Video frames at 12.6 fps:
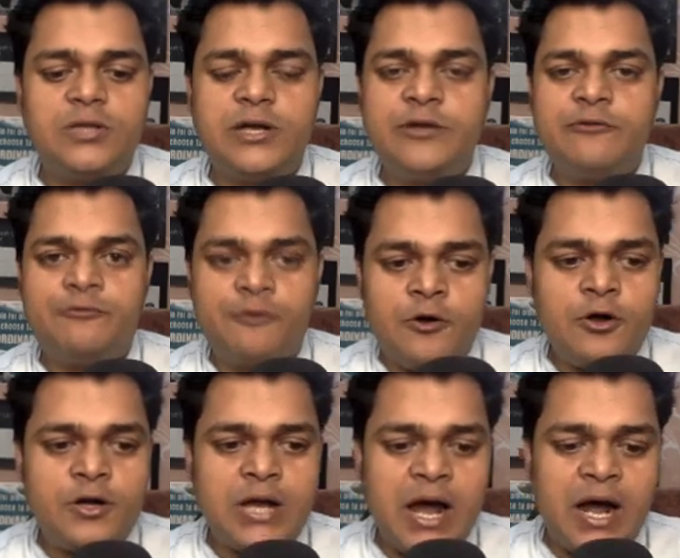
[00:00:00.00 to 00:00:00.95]
the
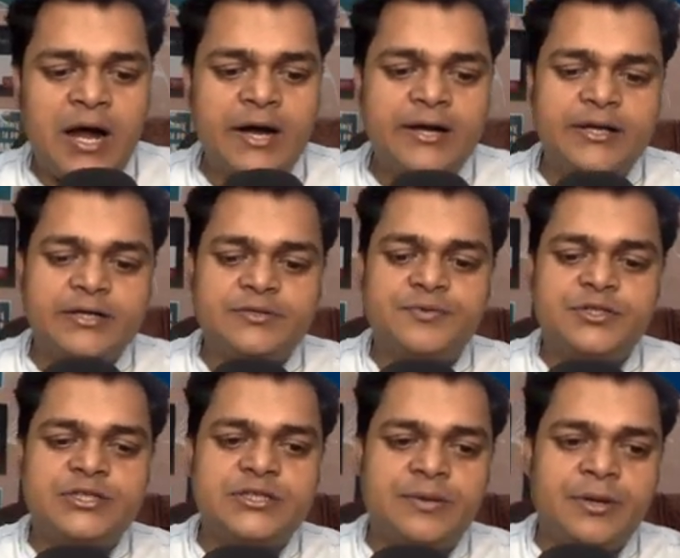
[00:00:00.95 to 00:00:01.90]
default hard disk,
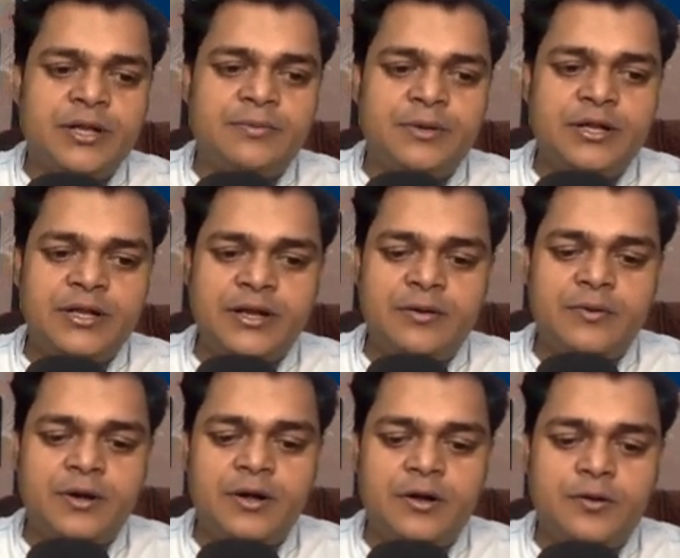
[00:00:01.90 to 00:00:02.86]
which is available in
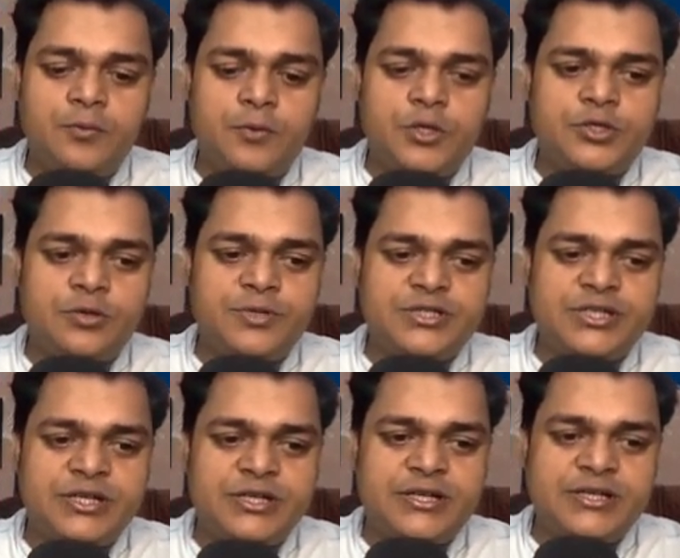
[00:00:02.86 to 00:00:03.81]
our virtual
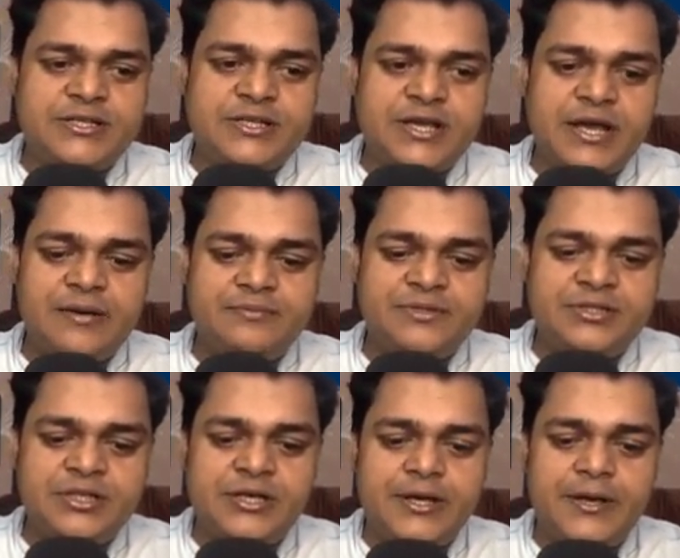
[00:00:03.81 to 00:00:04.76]
machine, disk
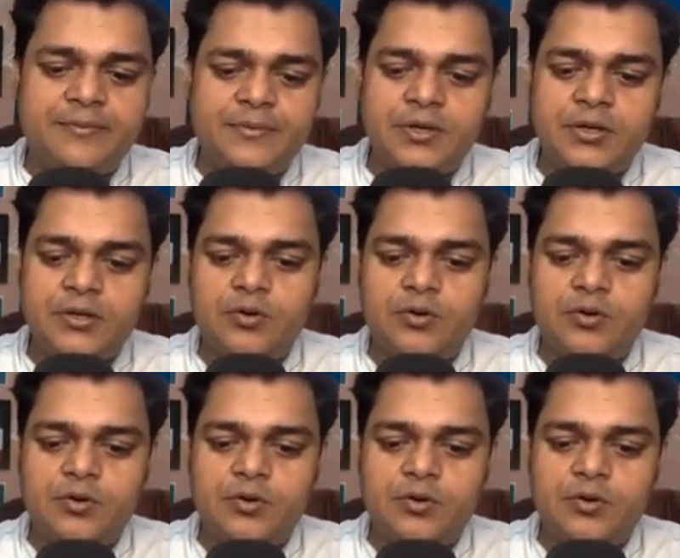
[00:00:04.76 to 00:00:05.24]
mgmt.msc,